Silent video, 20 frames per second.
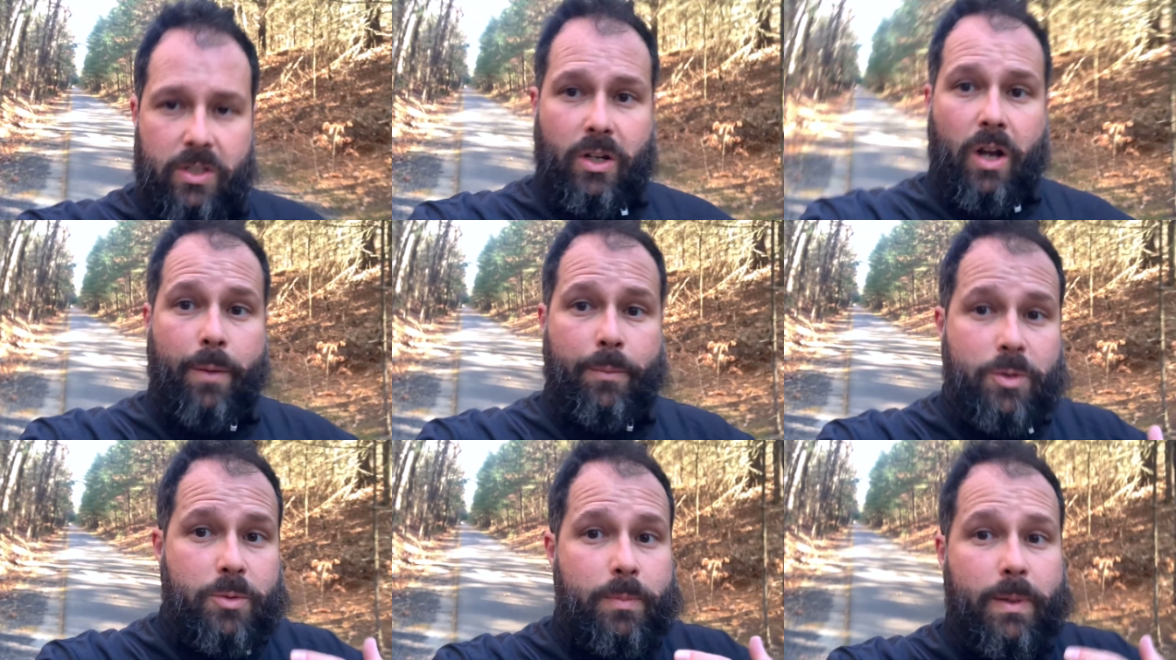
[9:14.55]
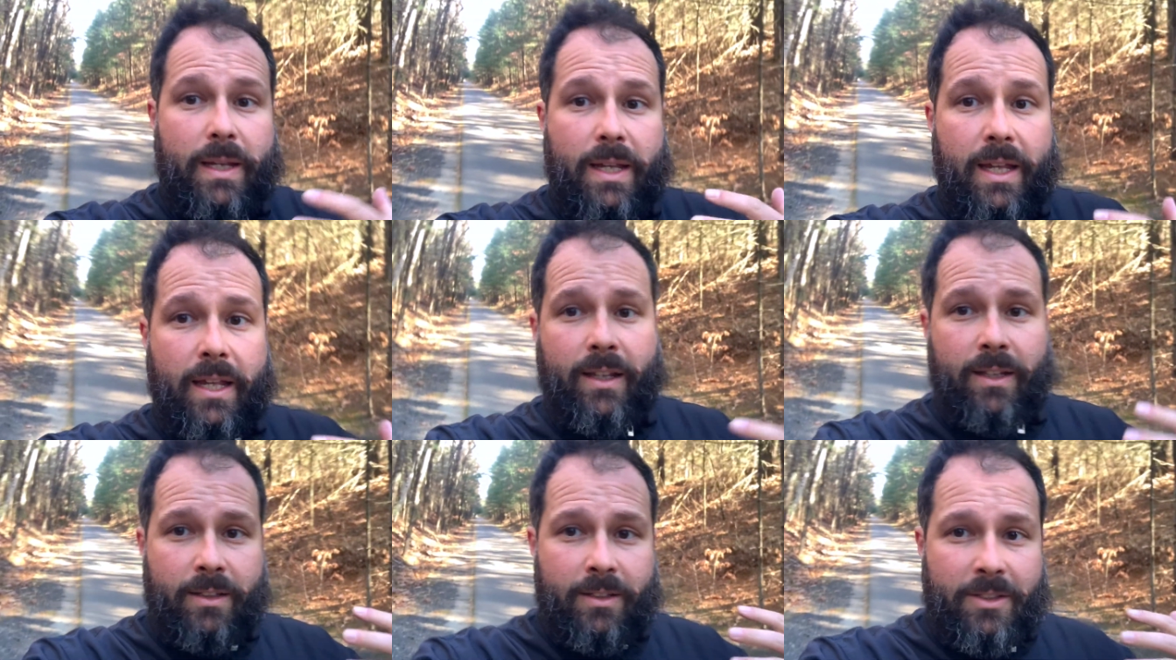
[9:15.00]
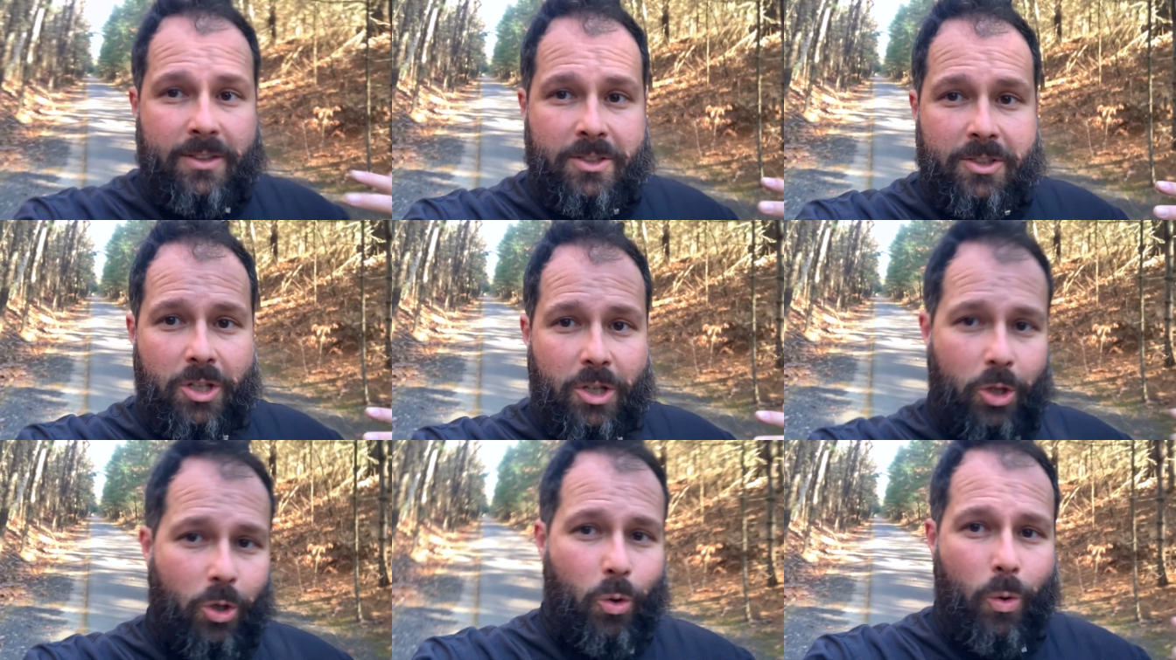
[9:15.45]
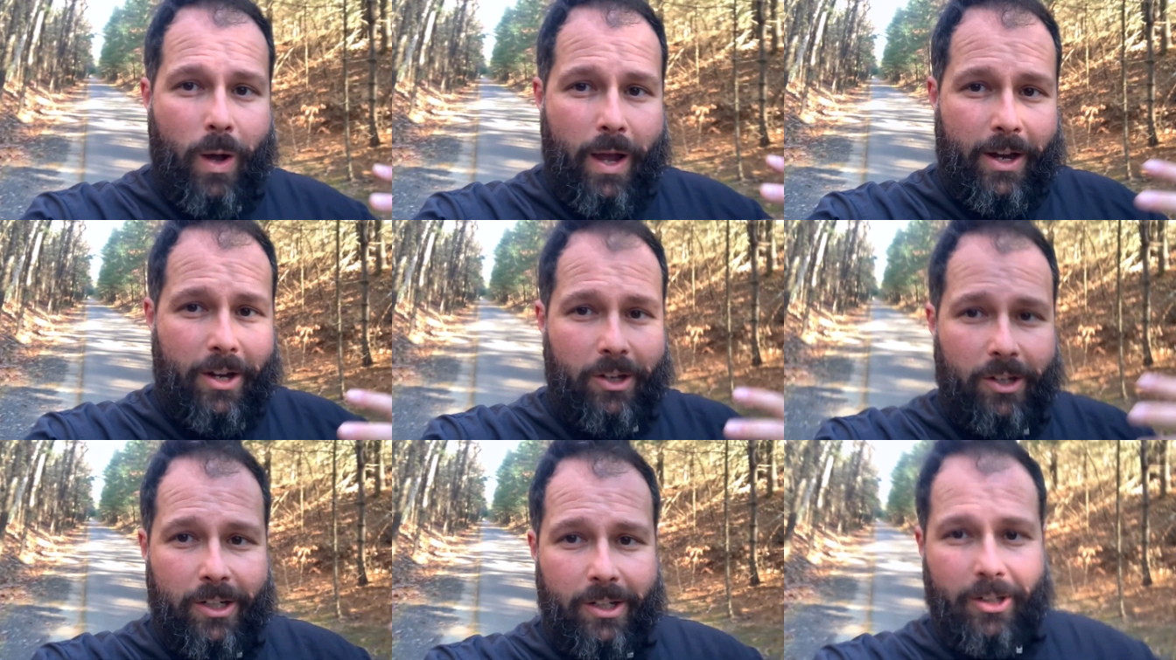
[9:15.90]
You know, I'm speaking to the
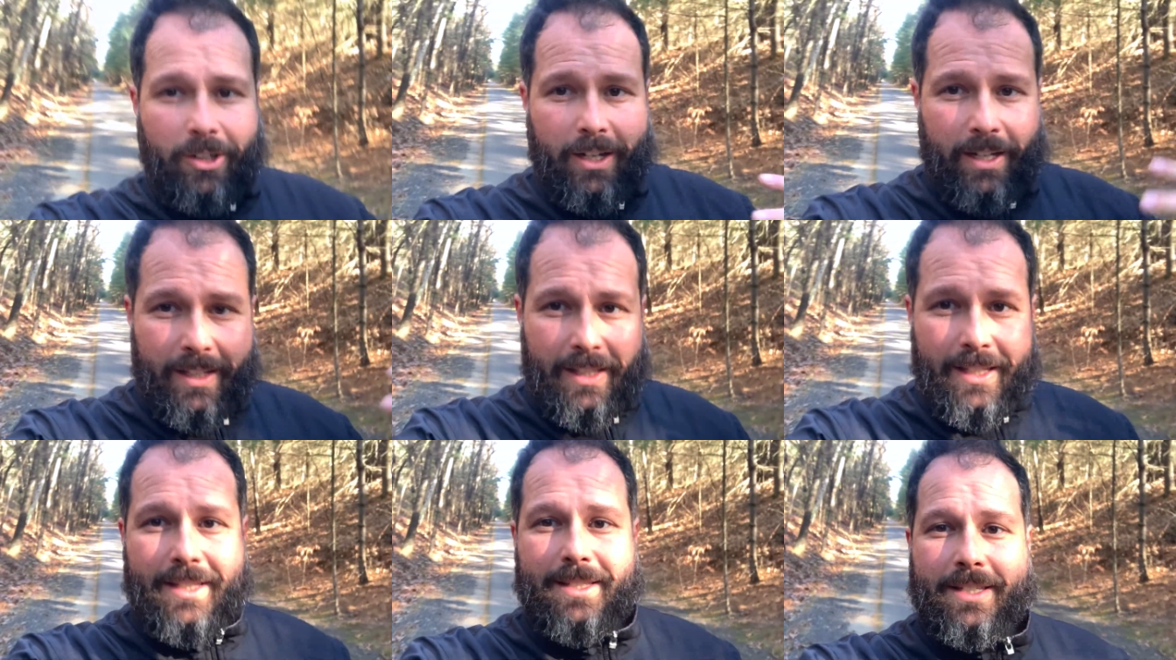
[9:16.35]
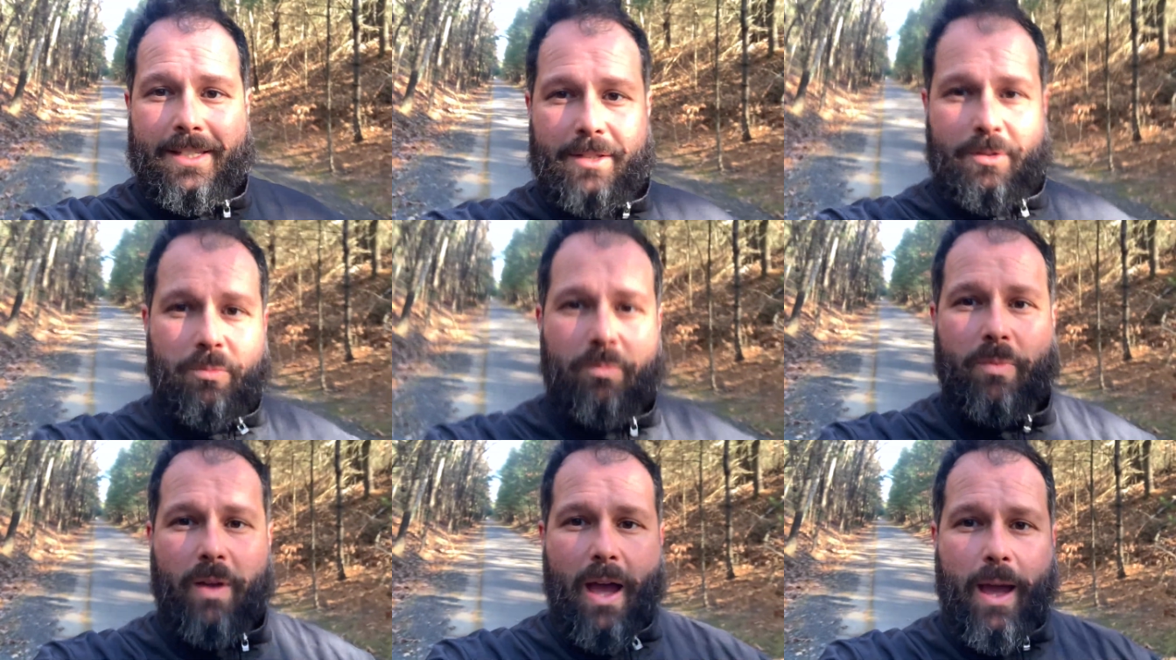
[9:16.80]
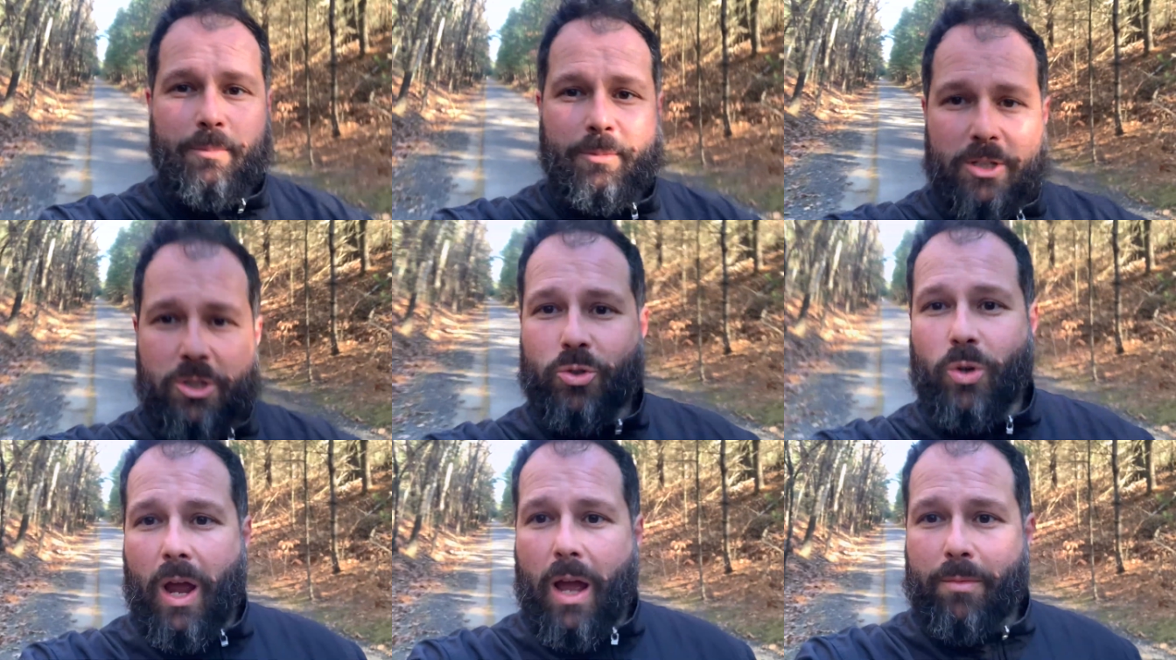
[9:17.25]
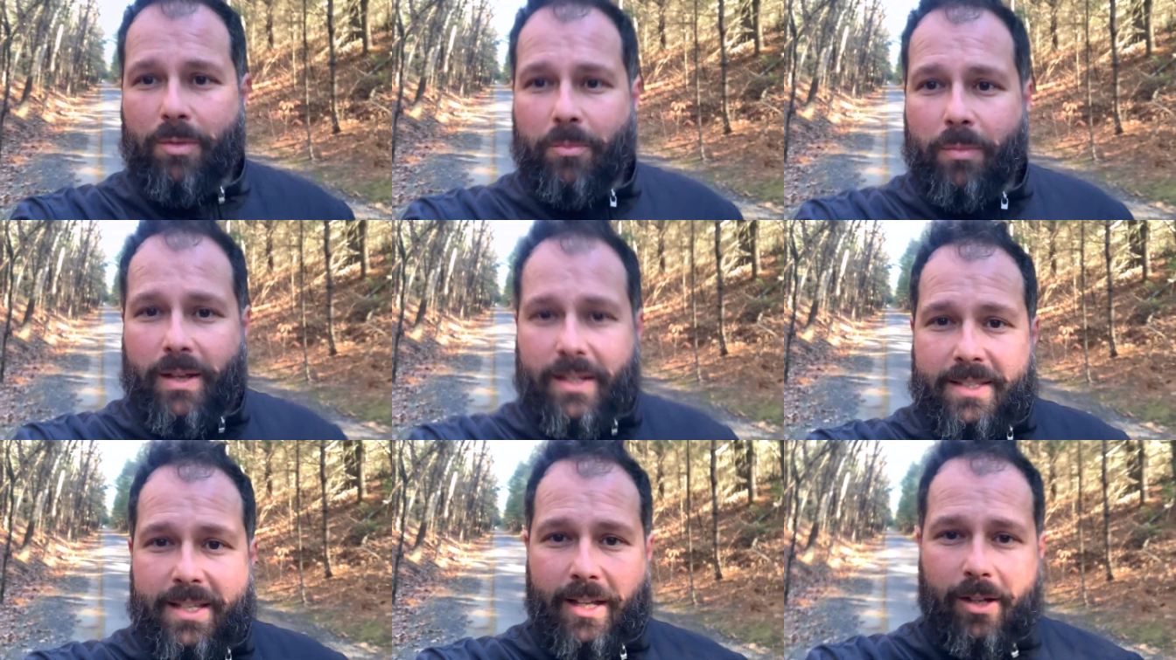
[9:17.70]
choir here. Like this is, I'm describing
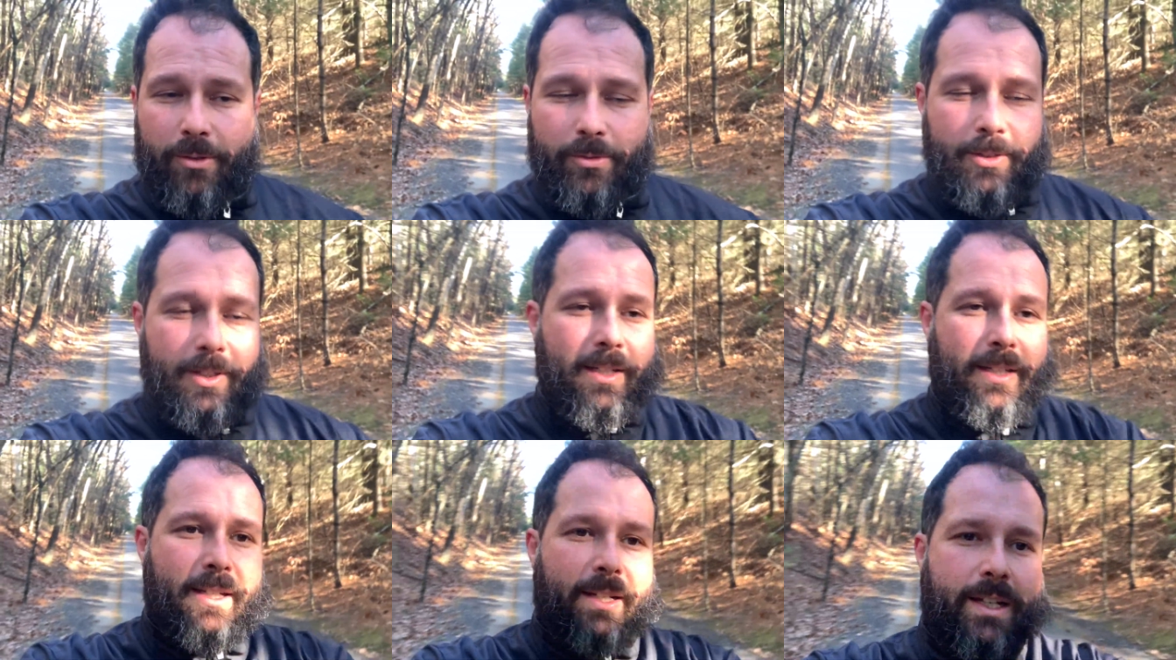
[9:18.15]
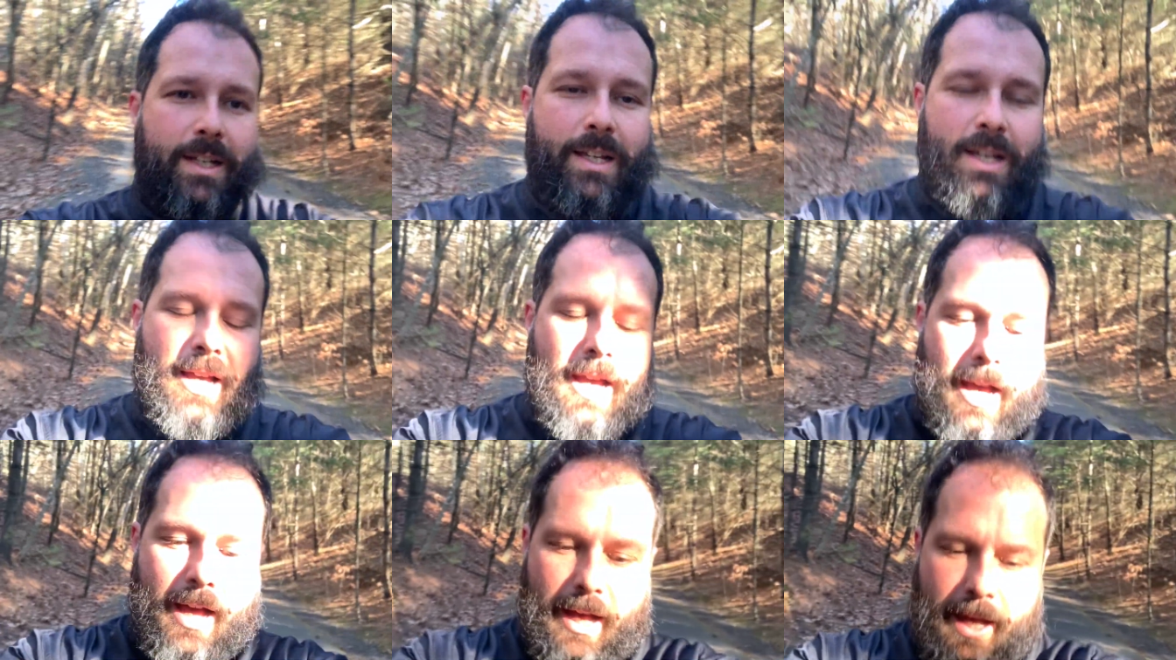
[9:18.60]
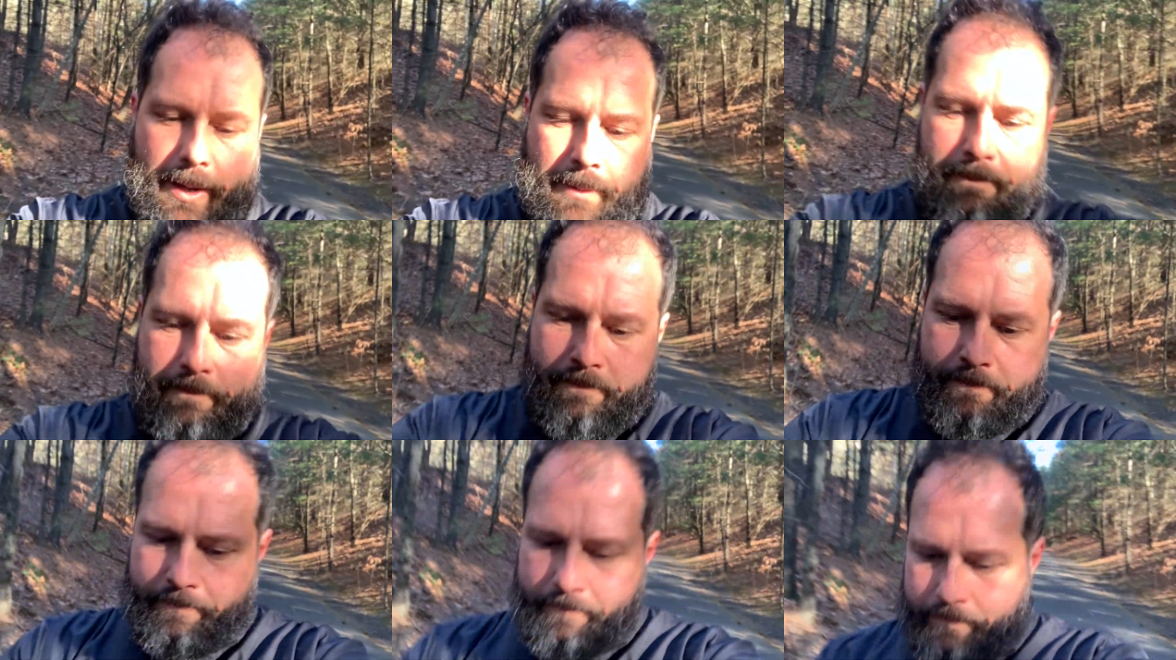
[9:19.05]
myself. Um,